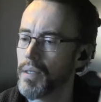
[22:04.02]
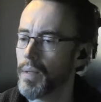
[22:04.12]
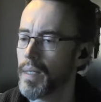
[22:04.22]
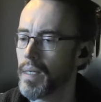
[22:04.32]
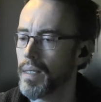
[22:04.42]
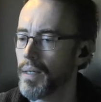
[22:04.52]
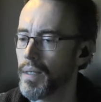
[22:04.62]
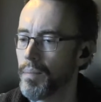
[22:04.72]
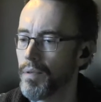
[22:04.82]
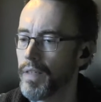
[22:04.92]
least.
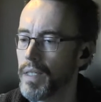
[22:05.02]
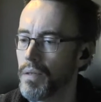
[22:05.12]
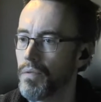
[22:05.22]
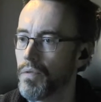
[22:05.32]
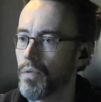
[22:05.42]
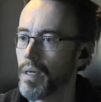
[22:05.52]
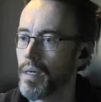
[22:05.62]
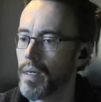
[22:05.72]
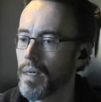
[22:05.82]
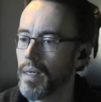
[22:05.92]

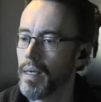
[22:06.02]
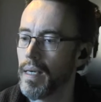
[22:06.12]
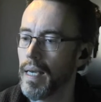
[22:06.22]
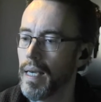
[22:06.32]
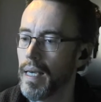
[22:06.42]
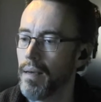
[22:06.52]
Slightly different in